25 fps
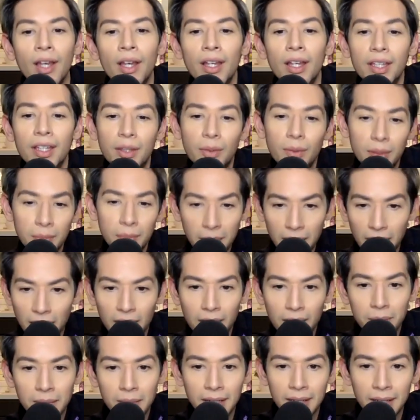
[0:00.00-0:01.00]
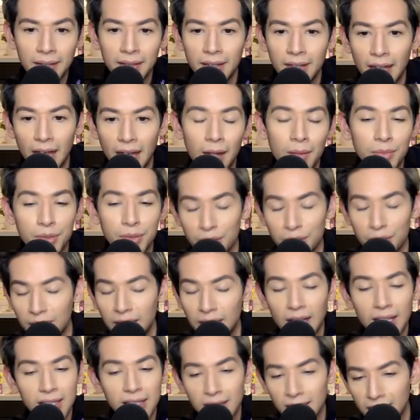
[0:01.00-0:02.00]
you would marry me i'm sure
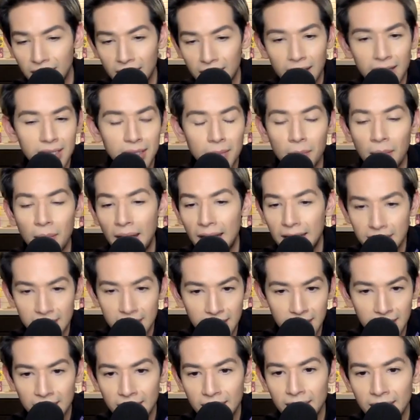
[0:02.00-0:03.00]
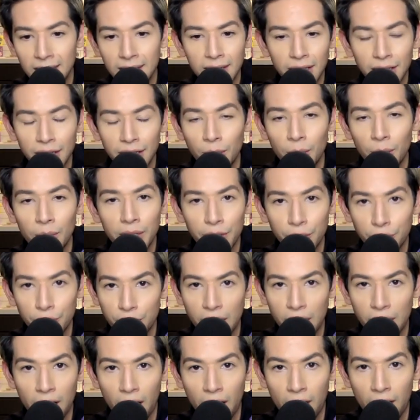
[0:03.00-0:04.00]
that is amazing you know when you
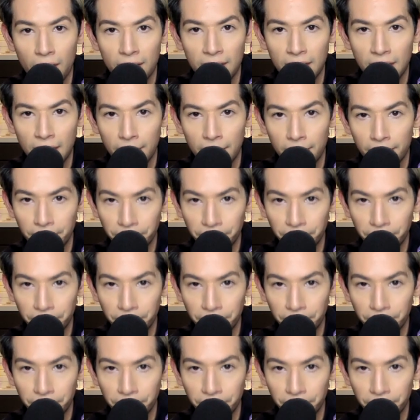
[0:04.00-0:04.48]
jack off at night